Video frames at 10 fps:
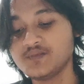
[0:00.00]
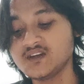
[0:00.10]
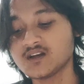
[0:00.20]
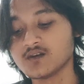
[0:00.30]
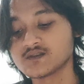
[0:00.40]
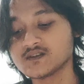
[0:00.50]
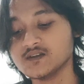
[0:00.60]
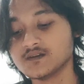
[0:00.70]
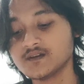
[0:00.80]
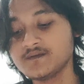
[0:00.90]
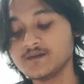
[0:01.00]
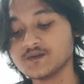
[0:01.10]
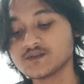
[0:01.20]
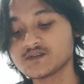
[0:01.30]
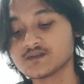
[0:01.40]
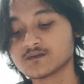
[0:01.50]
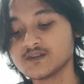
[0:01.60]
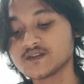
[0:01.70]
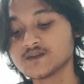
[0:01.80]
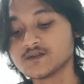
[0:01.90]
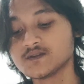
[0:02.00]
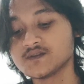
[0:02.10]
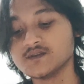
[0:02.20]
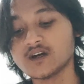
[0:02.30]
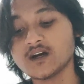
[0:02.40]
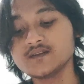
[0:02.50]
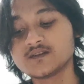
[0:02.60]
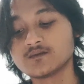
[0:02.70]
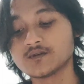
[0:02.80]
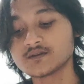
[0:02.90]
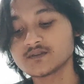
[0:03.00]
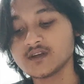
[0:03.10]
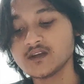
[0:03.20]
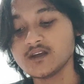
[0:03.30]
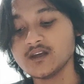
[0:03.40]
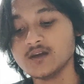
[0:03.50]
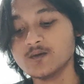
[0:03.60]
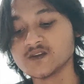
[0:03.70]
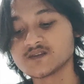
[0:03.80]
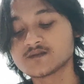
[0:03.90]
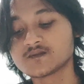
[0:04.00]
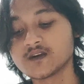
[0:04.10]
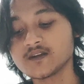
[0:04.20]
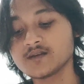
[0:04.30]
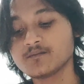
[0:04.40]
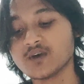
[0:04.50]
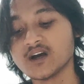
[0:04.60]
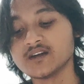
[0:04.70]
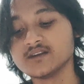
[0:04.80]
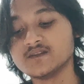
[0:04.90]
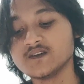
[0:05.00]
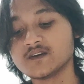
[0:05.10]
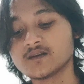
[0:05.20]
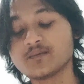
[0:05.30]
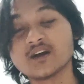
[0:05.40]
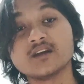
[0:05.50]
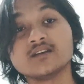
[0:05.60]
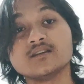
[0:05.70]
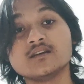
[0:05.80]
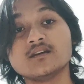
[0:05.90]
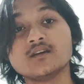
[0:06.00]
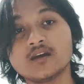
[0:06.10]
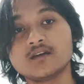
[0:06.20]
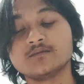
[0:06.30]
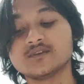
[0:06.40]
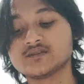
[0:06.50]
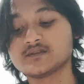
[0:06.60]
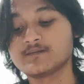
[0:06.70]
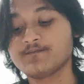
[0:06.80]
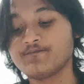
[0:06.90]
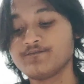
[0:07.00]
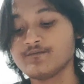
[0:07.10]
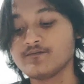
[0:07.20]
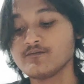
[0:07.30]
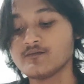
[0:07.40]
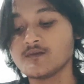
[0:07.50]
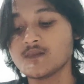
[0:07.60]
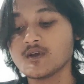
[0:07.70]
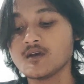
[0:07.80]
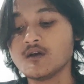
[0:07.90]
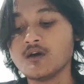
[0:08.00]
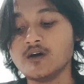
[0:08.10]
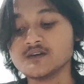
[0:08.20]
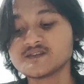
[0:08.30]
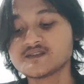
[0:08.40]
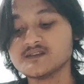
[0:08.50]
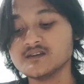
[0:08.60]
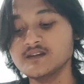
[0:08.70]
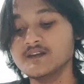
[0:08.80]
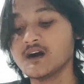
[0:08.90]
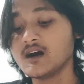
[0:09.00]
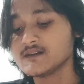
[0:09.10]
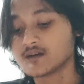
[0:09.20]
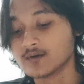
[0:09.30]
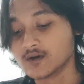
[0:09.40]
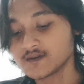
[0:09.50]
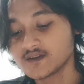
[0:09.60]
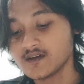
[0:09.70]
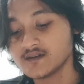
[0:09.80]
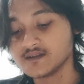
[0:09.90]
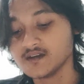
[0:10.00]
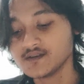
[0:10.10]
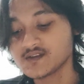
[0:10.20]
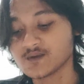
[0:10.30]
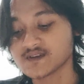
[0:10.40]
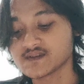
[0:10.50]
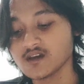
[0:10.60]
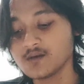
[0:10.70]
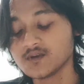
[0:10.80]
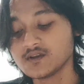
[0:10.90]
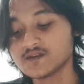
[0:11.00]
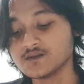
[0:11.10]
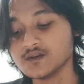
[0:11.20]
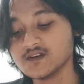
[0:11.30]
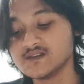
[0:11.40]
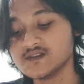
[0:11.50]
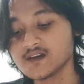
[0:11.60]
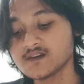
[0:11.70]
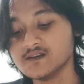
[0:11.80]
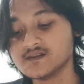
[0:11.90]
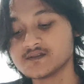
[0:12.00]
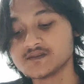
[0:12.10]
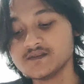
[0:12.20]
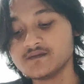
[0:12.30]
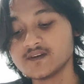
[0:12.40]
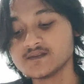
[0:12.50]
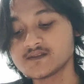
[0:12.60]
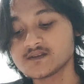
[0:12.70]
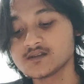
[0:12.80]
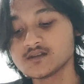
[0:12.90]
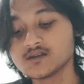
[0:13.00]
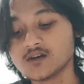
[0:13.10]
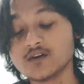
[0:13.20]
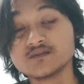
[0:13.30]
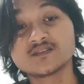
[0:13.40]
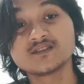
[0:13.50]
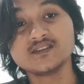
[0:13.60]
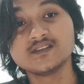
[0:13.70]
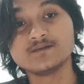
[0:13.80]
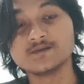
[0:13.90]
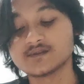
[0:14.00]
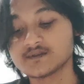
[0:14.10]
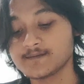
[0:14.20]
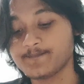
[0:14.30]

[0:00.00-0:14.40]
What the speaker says: because he refused to return to the underworld, he was dragged there by Hermes. Once in the underworld, Zeus was able to exact his revenge on Sisyphus.